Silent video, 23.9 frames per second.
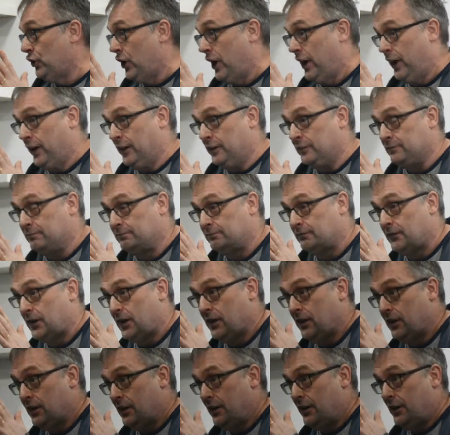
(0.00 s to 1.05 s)
Jane
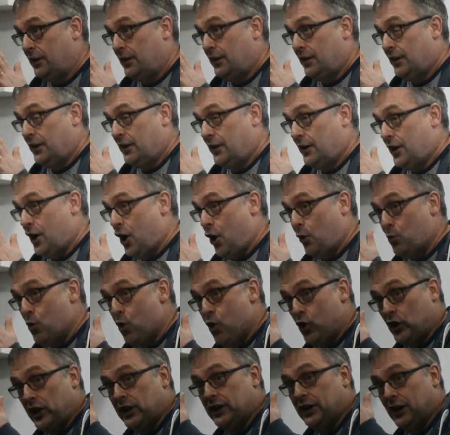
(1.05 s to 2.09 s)
are
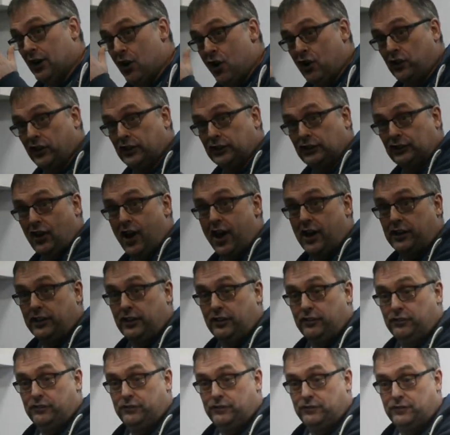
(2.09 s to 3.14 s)
walking along the side
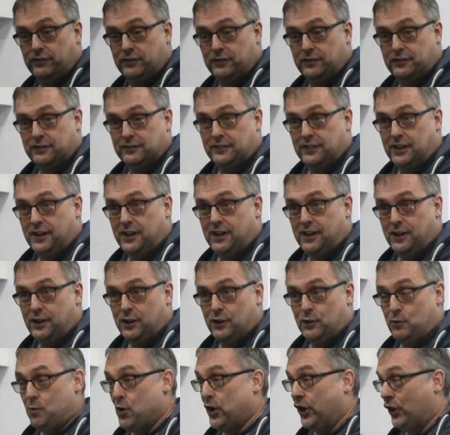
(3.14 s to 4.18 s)
of
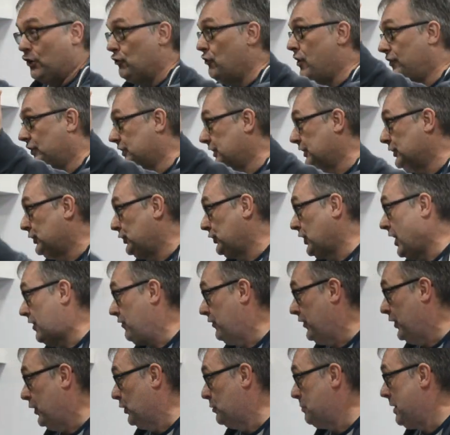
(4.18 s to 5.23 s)
one of the rivers in
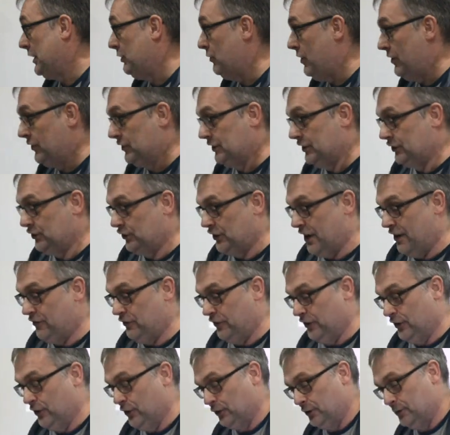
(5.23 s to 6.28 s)
Sheffield, many rivers in
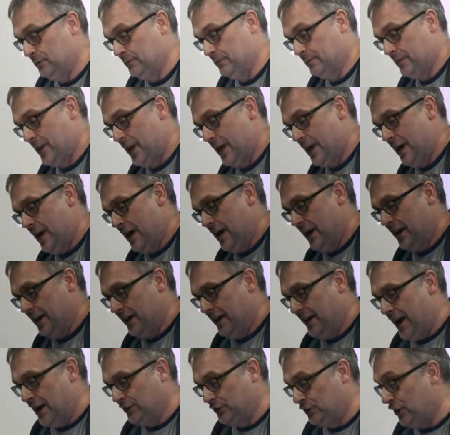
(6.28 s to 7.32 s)
Sheffield.
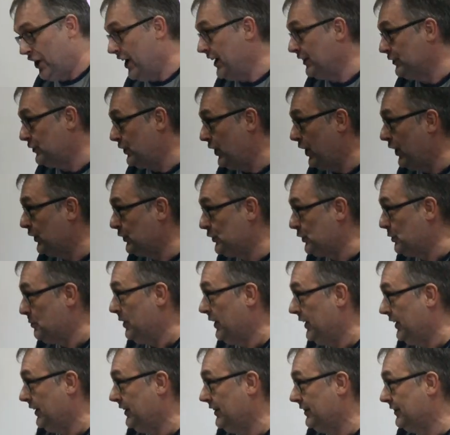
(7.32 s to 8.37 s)
And Jane turns to
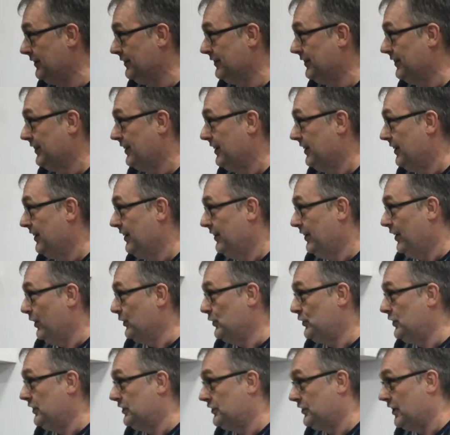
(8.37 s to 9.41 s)
me
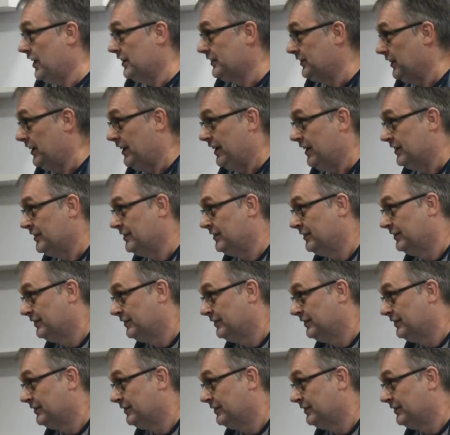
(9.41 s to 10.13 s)
and she says, Ian,